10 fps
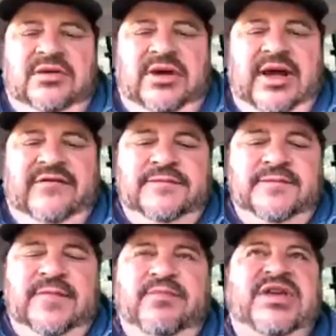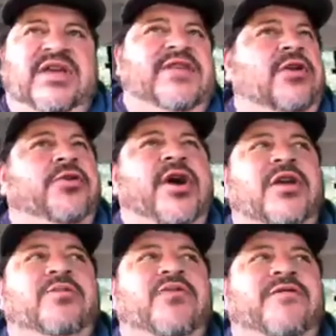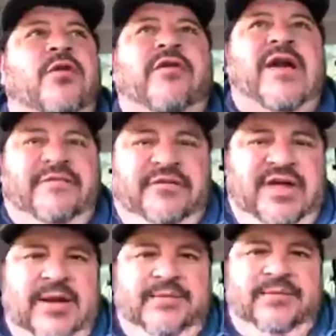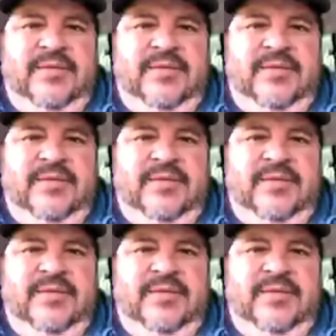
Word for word: Our lives, but yet they don't know how to move forward after that.